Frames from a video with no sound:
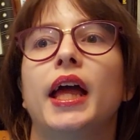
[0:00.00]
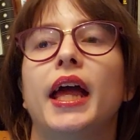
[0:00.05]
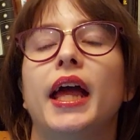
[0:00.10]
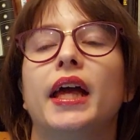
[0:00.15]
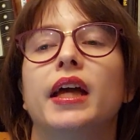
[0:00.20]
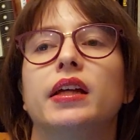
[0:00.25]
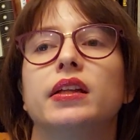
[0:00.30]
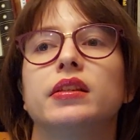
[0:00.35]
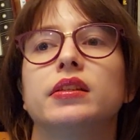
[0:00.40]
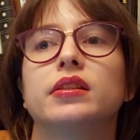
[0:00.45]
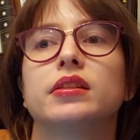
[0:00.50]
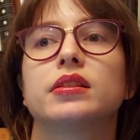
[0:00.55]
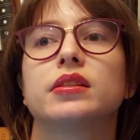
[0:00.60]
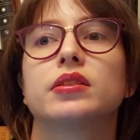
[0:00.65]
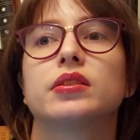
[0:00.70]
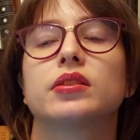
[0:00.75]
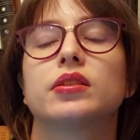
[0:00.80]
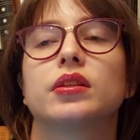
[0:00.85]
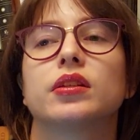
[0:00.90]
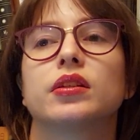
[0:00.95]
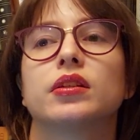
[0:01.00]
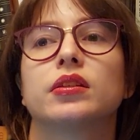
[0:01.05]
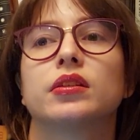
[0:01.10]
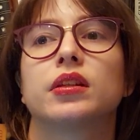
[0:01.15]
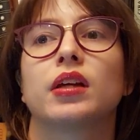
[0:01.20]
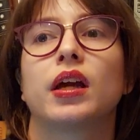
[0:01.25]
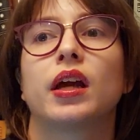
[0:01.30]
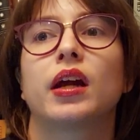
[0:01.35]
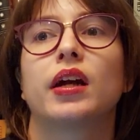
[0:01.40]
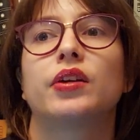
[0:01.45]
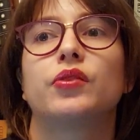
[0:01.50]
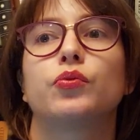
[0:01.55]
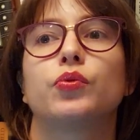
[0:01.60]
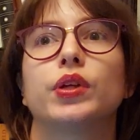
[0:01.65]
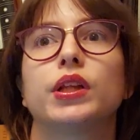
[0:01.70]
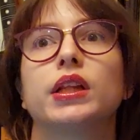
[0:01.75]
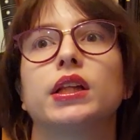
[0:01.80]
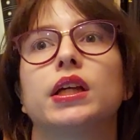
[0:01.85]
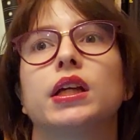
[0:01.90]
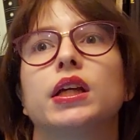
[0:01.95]
And they are
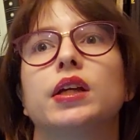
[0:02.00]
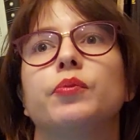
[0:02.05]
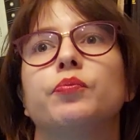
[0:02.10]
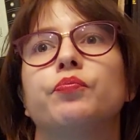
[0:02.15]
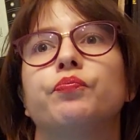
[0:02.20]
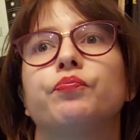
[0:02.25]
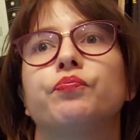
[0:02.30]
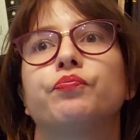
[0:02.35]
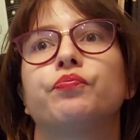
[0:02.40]
really,